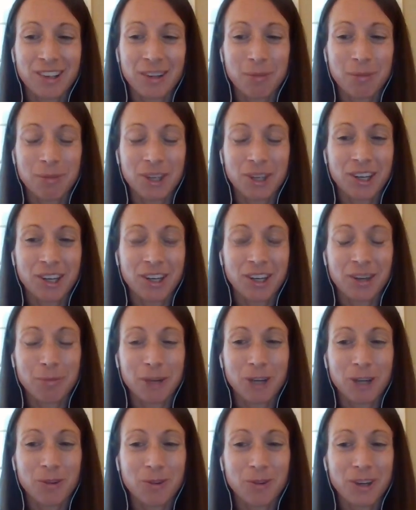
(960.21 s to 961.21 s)
updated
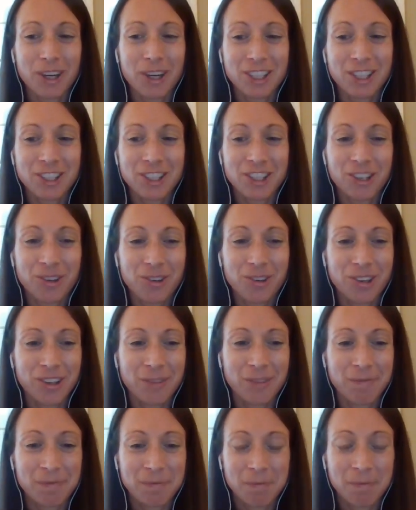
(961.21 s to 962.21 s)
about what I choose.
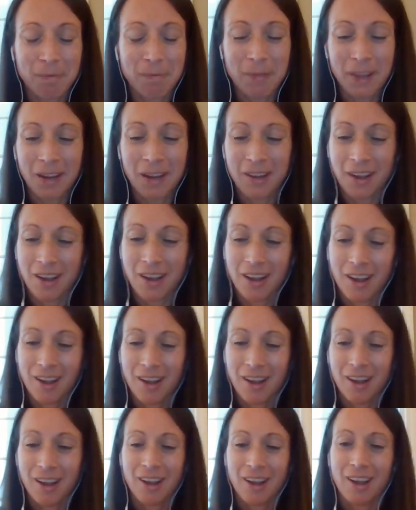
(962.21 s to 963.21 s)

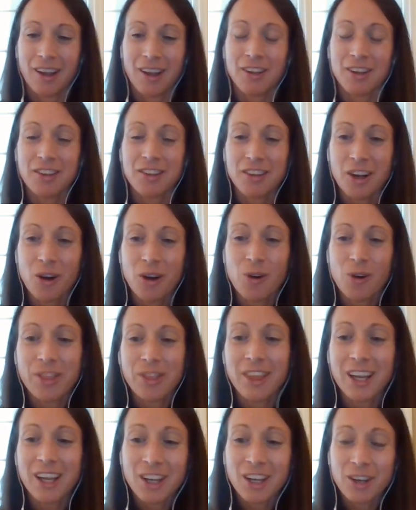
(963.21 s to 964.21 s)
So
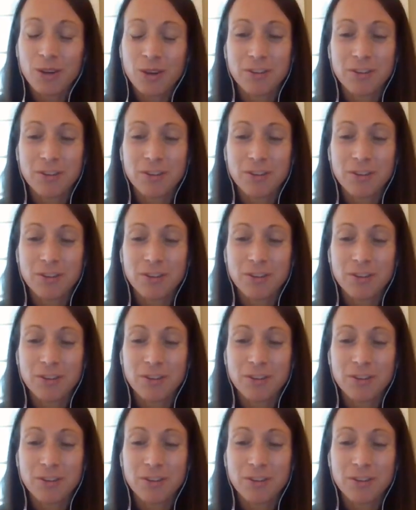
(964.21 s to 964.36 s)
thank you